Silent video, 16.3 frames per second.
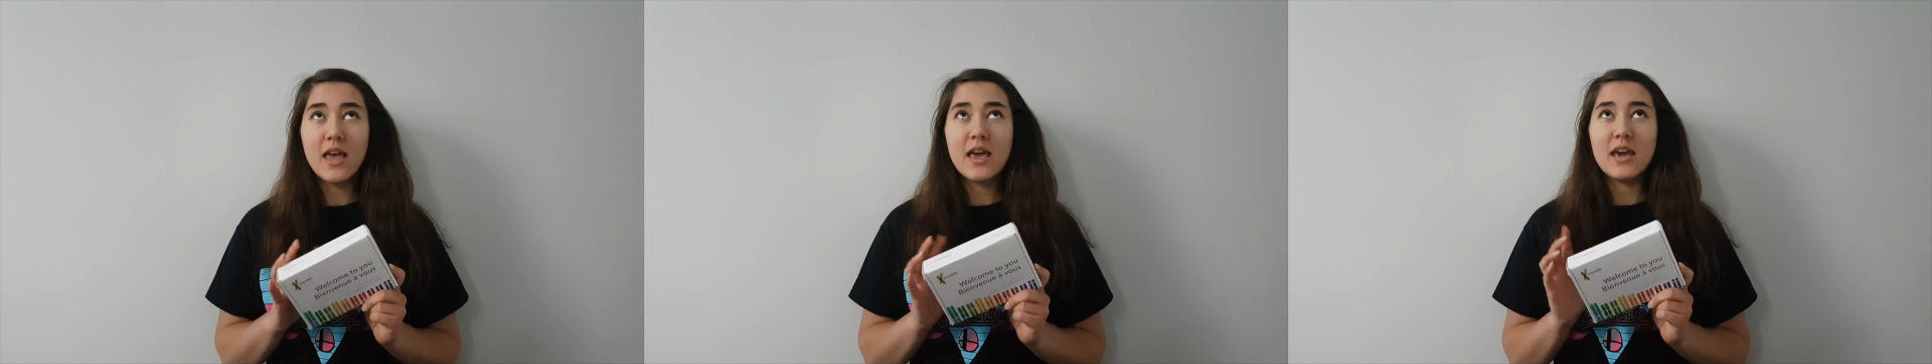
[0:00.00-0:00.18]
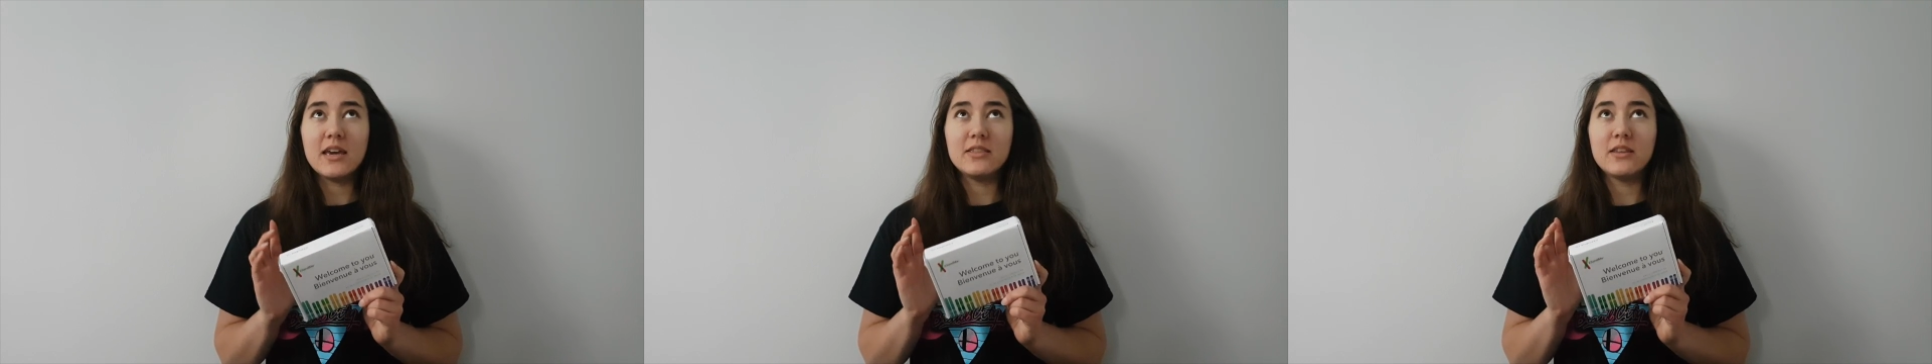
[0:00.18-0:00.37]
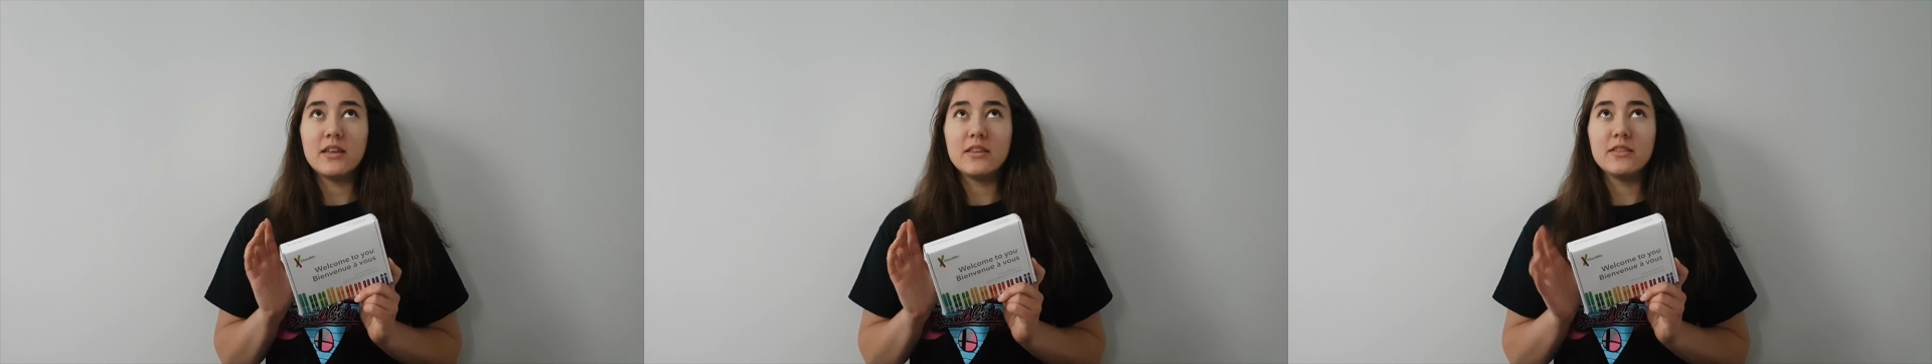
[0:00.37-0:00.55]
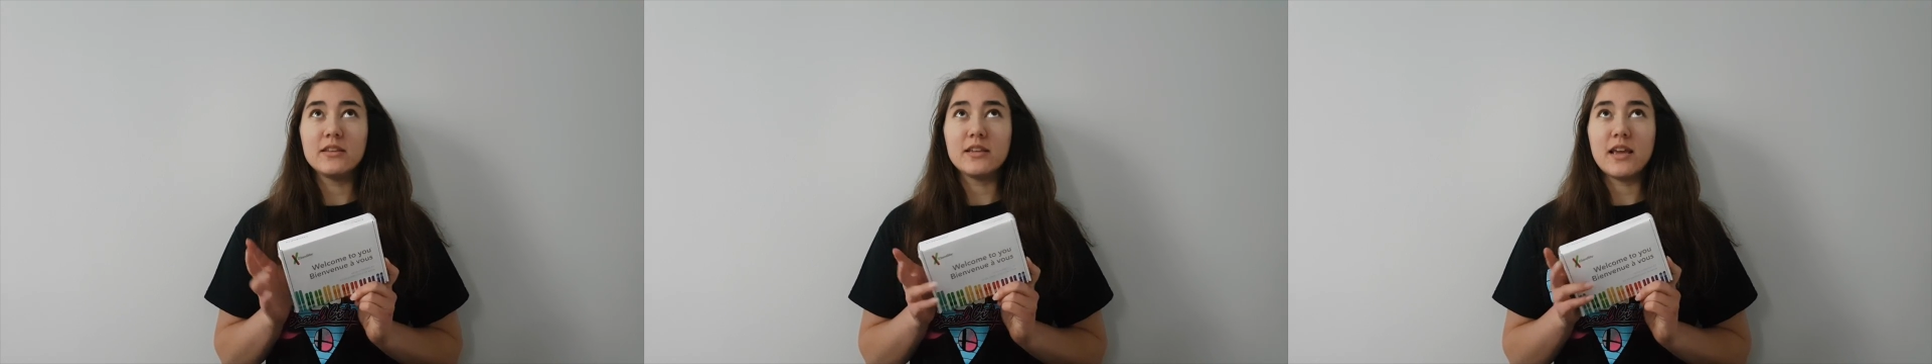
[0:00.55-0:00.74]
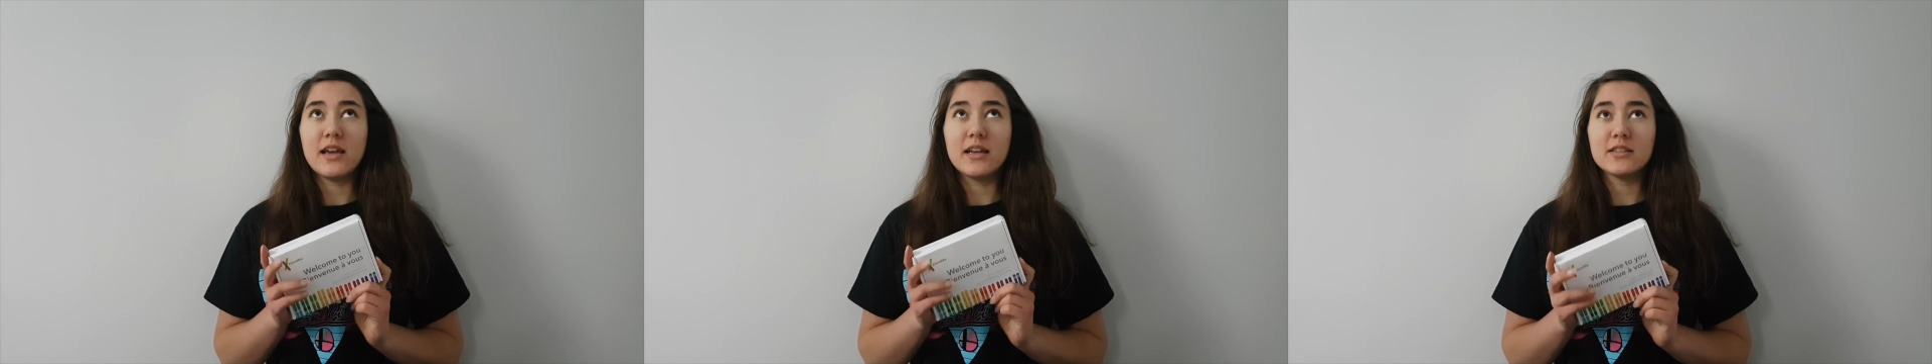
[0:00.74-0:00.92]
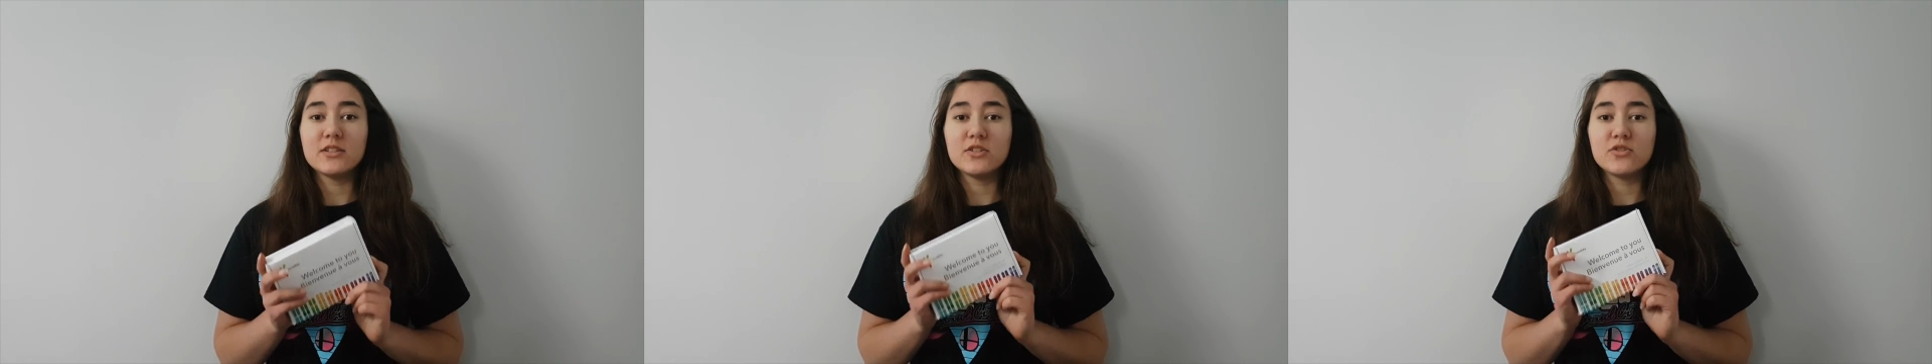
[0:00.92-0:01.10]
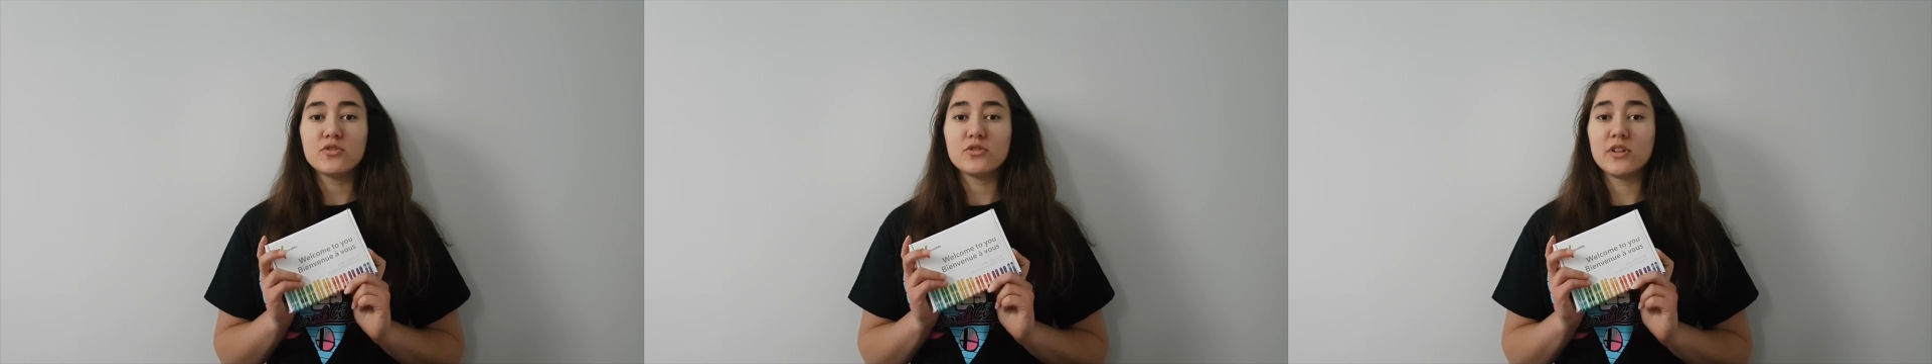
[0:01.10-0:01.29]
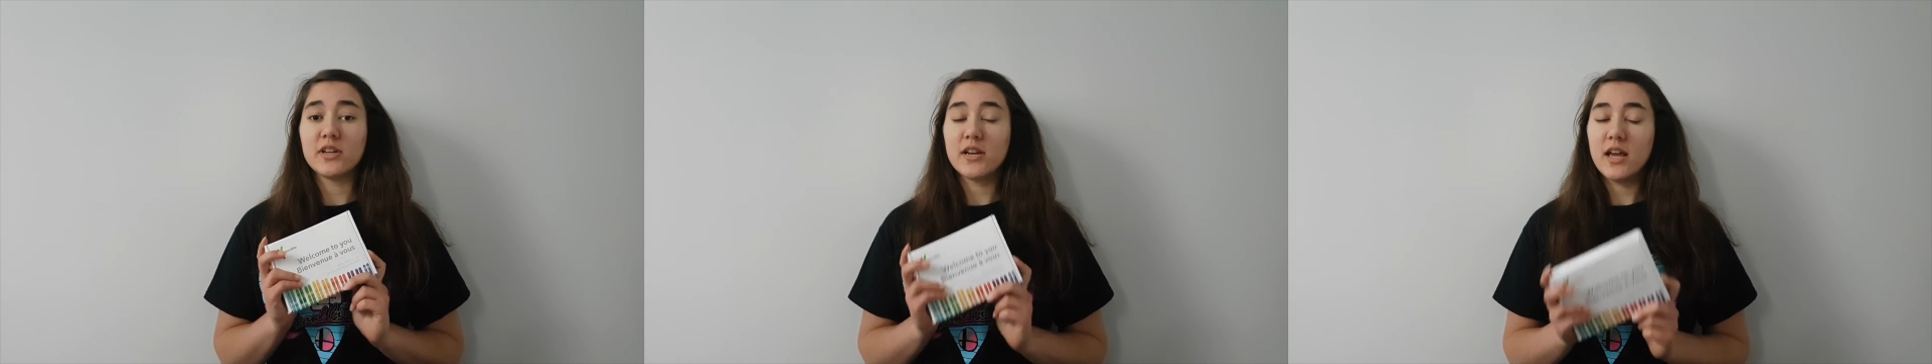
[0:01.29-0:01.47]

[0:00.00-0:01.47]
and then the Ancestry and